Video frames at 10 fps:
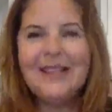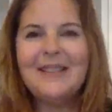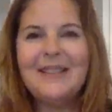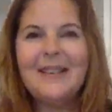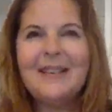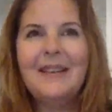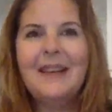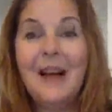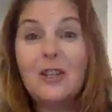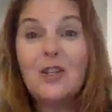12 bar blues.
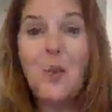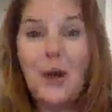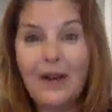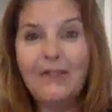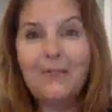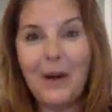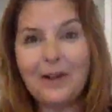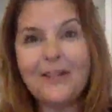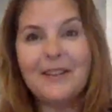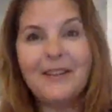A 12
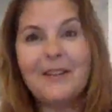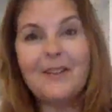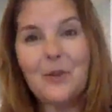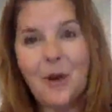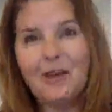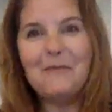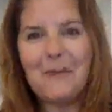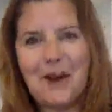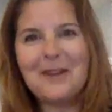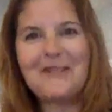bars. 12
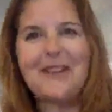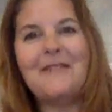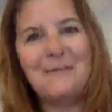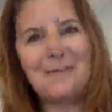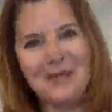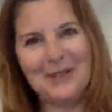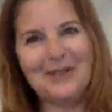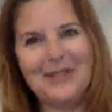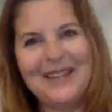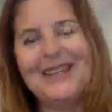bars of
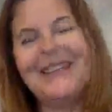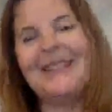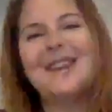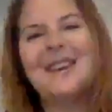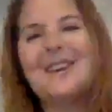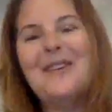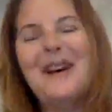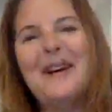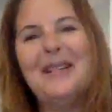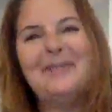blues.
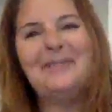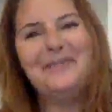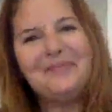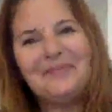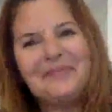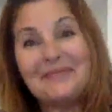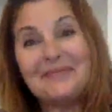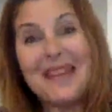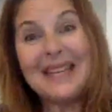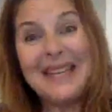So, um,
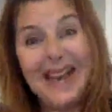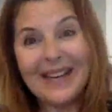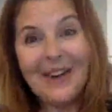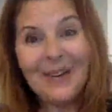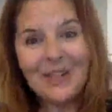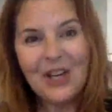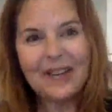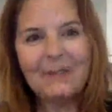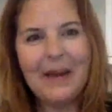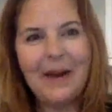yeah, go
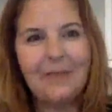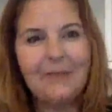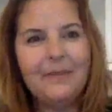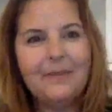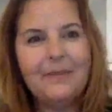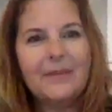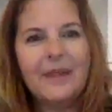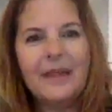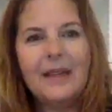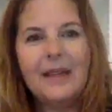check them and, out. And it's also
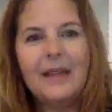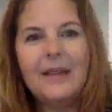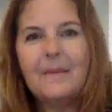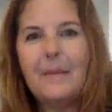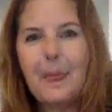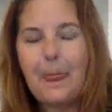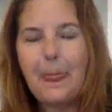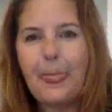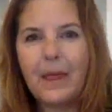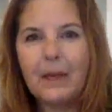designed for
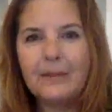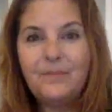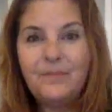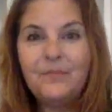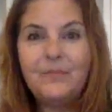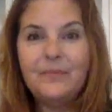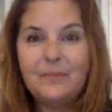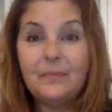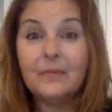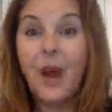K through
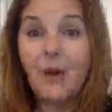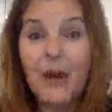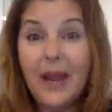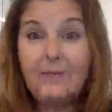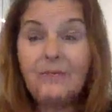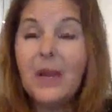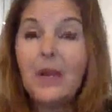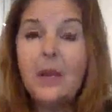12. oh, yeah. K